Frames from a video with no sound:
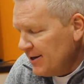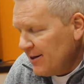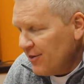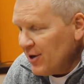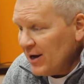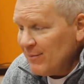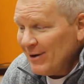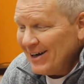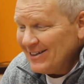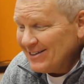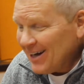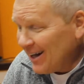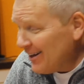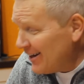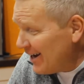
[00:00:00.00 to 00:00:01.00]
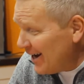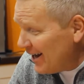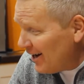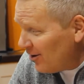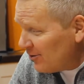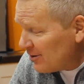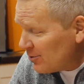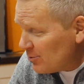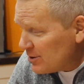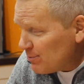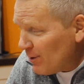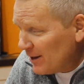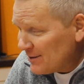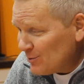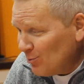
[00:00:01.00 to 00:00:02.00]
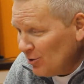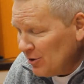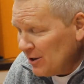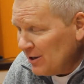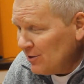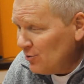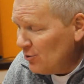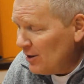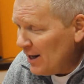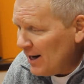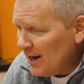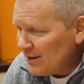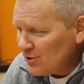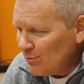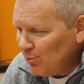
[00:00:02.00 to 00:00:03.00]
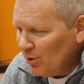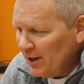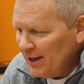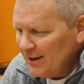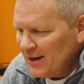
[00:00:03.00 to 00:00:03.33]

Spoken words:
They may delegate out the responsibility to do that action plan.